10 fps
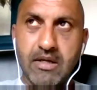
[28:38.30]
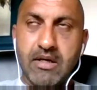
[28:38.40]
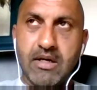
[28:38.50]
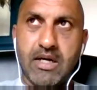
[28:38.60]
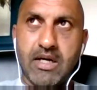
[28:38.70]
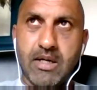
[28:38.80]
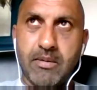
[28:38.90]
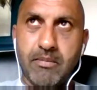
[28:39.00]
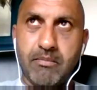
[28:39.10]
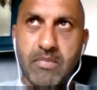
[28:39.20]

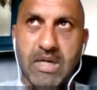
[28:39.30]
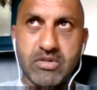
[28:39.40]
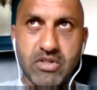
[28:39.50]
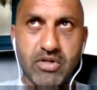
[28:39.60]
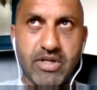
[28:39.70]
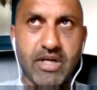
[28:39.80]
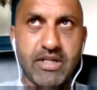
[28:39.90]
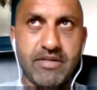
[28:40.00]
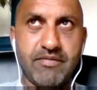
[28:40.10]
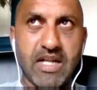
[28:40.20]
I was looking at a
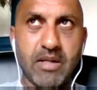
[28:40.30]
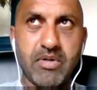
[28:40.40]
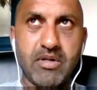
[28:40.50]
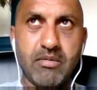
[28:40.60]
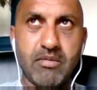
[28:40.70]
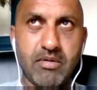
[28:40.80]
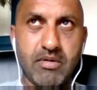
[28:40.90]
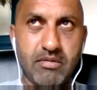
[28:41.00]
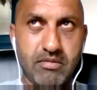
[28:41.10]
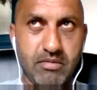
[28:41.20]
development
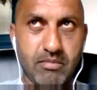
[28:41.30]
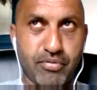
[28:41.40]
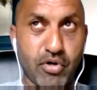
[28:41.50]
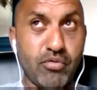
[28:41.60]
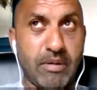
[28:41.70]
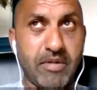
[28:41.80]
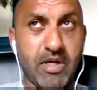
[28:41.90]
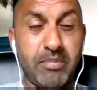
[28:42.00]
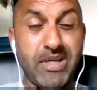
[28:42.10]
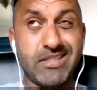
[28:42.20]
program that
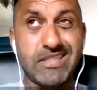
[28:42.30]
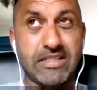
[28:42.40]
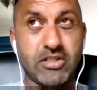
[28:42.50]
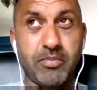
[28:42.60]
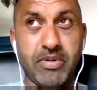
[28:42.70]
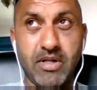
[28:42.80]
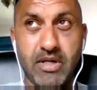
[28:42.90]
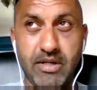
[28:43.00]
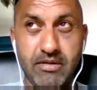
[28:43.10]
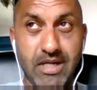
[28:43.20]
had been set up
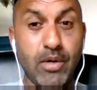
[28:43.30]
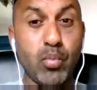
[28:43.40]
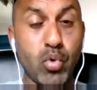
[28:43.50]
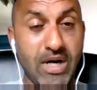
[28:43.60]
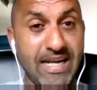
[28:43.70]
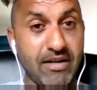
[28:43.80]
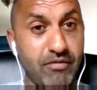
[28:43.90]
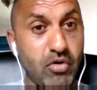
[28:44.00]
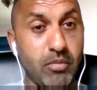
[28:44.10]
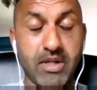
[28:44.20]
in Wuhan, of
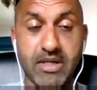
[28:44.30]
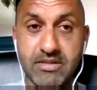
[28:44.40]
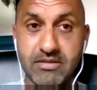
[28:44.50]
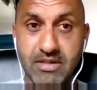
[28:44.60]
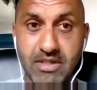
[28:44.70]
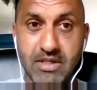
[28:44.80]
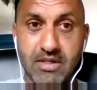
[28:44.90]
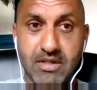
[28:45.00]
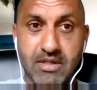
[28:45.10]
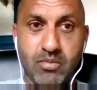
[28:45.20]
all places,
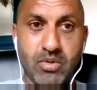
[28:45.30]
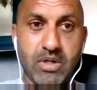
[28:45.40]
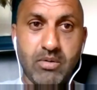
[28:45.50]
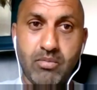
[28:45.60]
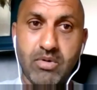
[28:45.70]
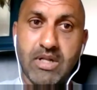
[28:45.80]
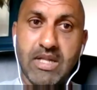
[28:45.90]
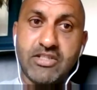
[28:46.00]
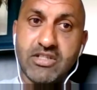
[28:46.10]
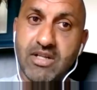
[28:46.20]
where
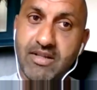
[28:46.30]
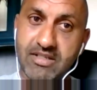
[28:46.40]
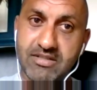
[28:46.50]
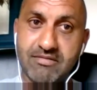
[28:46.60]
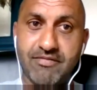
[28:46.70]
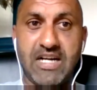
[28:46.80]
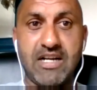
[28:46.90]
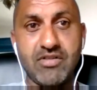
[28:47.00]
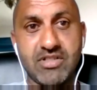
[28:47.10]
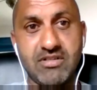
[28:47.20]
allegedly this
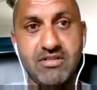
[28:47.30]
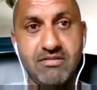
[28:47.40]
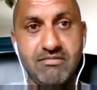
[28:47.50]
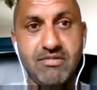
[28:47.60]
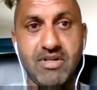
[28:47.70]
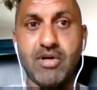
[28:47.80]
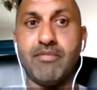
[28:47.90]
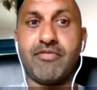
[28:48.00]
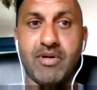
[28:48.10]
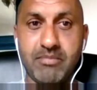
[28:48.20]
virus had come
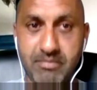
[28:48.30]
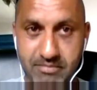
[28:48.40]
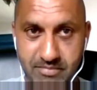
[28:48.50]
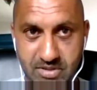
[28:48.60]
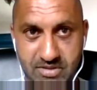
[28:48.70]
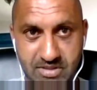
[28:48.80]
from. But